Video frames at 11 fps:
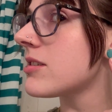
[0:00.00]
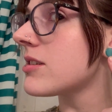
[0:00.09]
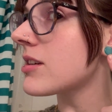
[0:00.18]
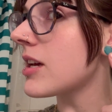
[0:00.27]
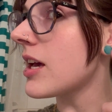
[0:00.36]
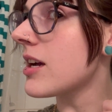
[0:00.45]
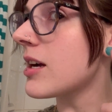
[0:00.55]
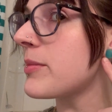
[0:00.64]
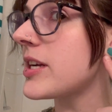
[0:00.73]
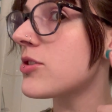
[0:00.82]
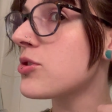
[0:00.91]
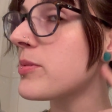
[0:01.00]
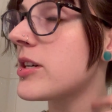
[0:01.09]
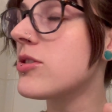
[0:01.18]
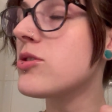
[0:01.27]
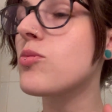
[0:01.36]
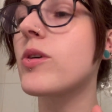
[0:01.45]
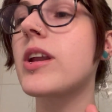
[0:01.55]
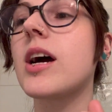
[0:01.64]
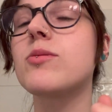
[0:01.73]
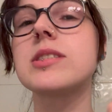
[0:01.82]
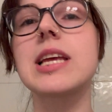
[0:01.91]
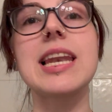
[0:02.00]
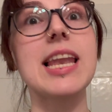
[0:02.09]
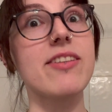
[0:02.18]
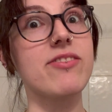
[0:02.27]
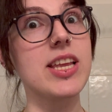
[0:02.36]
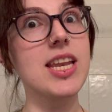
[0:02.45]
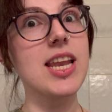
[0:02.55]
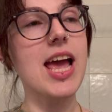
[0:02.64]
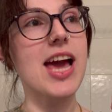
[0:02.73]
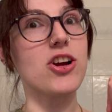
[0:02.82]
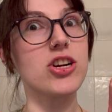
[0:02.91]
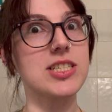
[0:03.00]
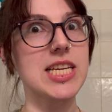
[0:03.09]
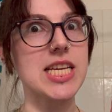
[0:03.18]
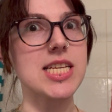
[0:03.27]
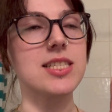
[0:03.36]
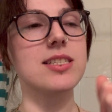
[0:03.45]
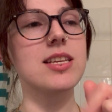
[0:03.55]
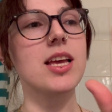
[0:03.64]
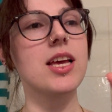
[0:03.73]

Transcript: Okay, I got my ears pierced when I was 11 at Ardene's.